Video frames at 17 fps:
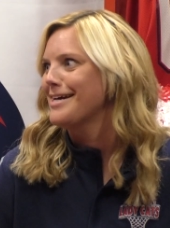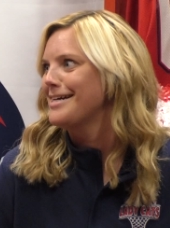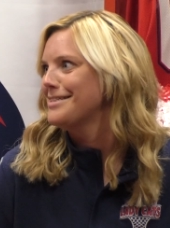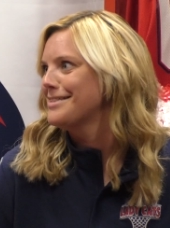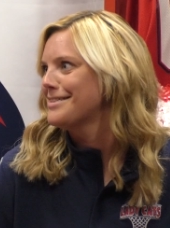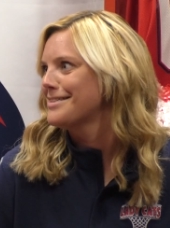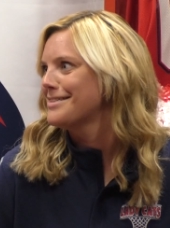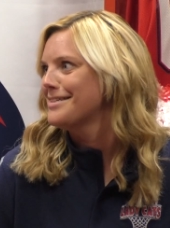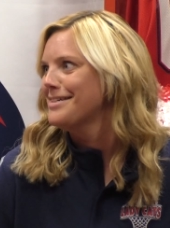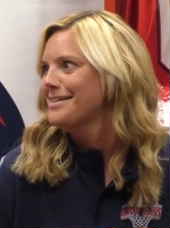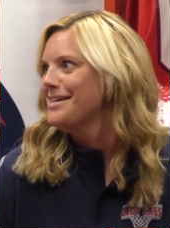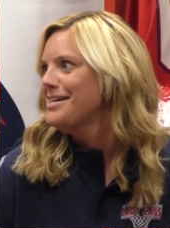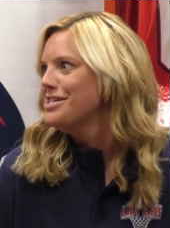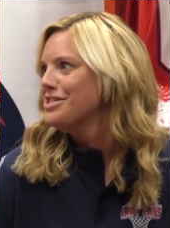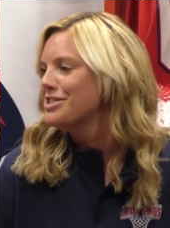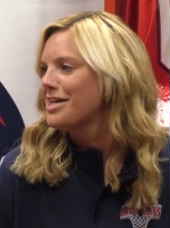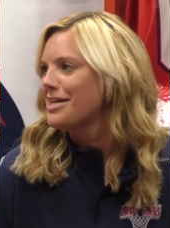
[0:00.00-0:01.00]
I just
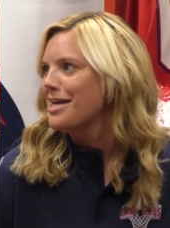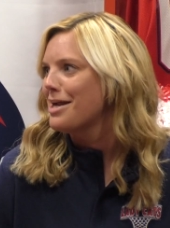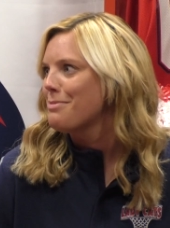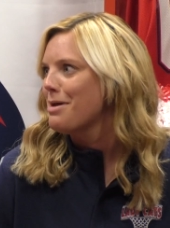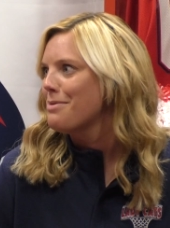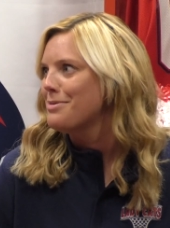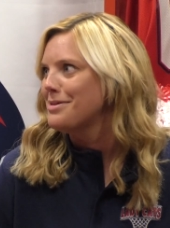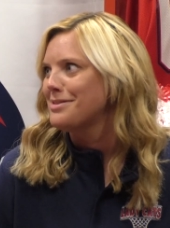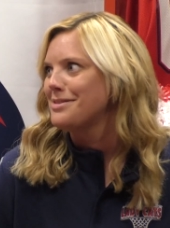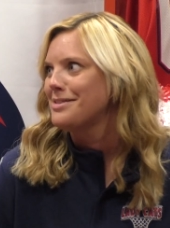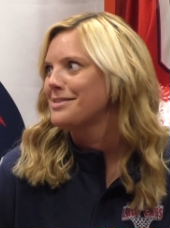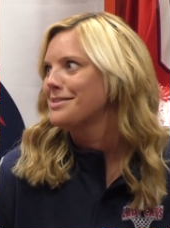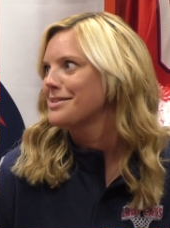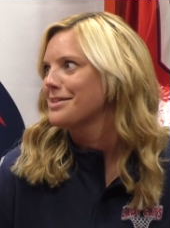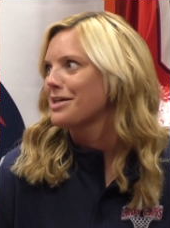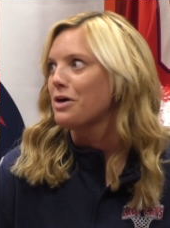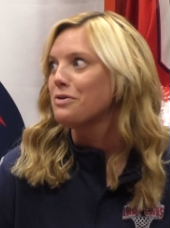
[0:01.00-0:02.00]
shut down my business
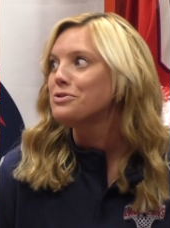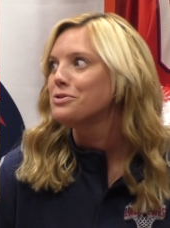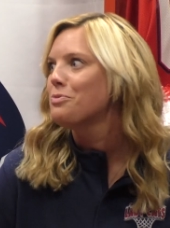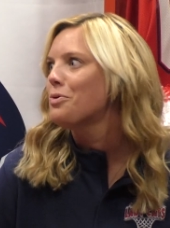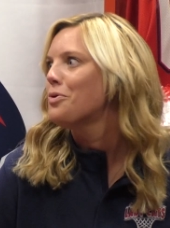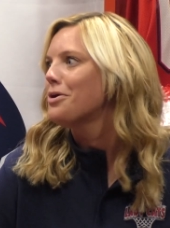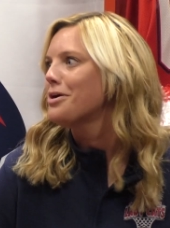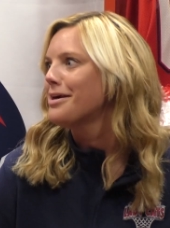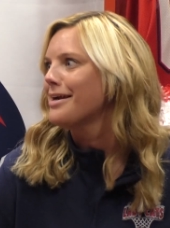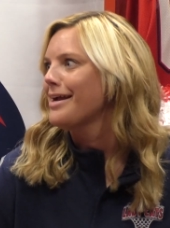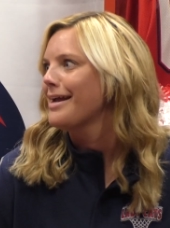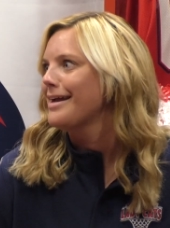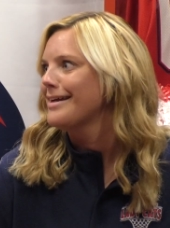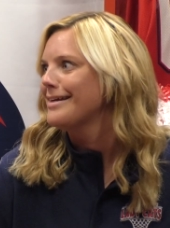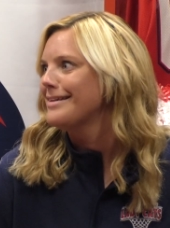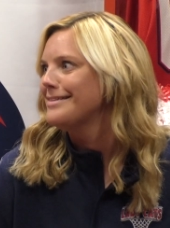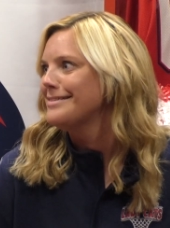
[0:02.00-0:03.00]
to coach more
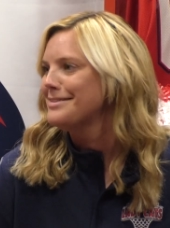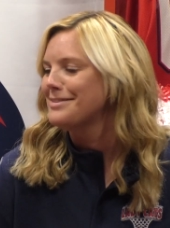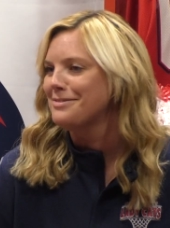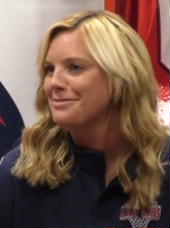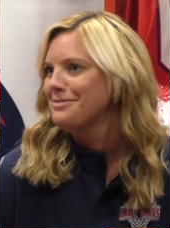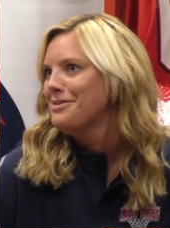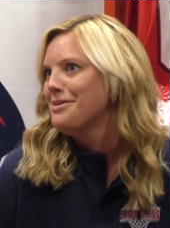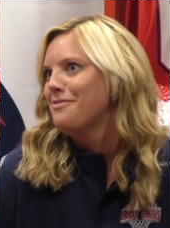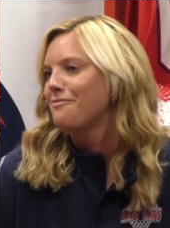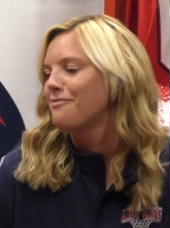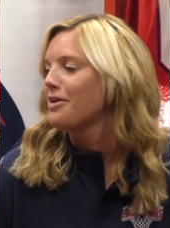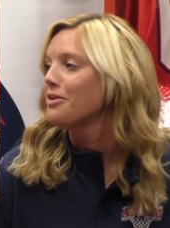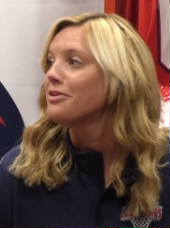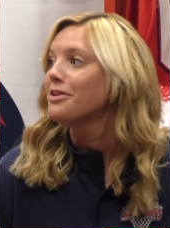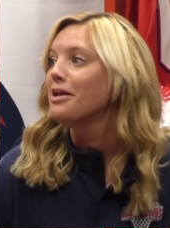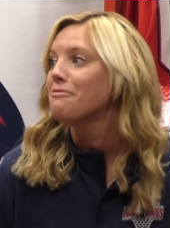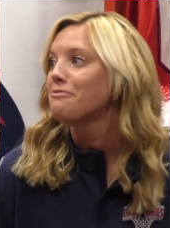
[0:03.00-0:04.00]
and
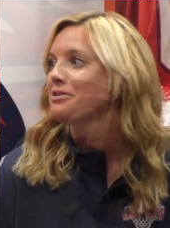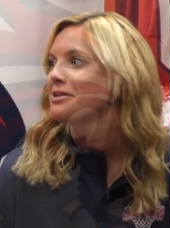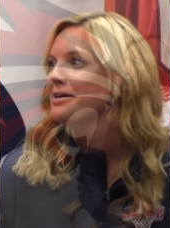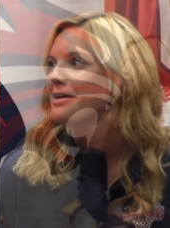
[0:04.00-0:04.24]
fell in love with